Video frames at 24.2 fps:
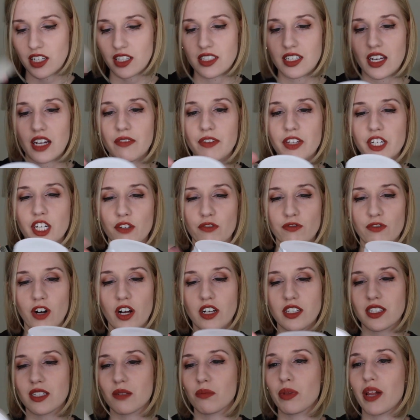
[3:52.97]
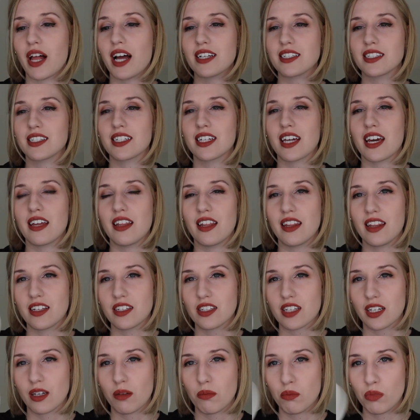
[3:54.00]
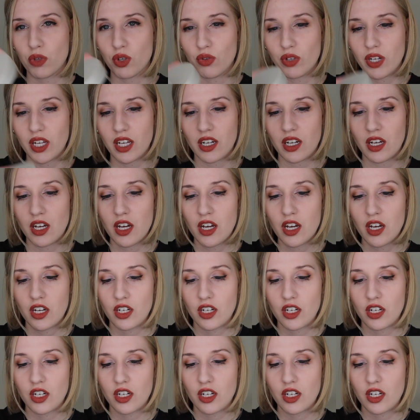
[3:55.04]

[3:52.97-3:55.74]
It's kind of like a frosted plastic and then this like muted